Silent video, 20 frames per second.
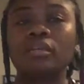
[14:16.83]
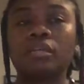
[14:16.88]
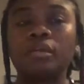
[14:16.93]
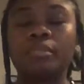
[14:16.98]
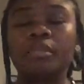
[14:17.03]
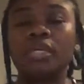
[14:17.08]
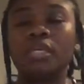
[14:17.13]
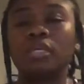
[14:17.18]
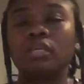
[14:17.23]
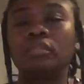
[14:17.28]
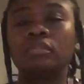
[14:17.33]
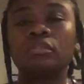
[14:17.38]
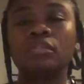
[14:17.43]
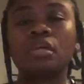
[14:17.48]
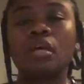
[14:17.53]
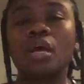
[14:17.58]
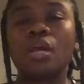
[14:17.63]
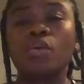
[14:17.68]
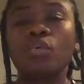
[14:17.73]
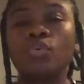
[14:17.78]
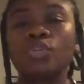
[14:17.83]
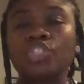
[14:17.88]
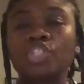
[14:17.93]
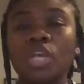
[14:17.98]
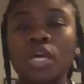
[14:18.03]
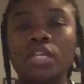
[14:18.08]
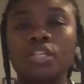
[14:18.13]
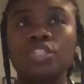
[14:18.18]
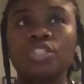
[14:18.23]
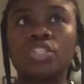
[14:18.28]
I don't want
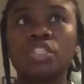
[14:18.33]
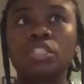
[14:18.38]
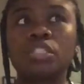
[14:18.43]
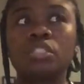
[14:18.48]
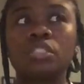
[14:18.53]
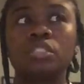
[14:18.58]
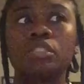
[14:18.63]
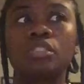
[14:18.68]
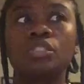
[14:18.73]
y'all to just,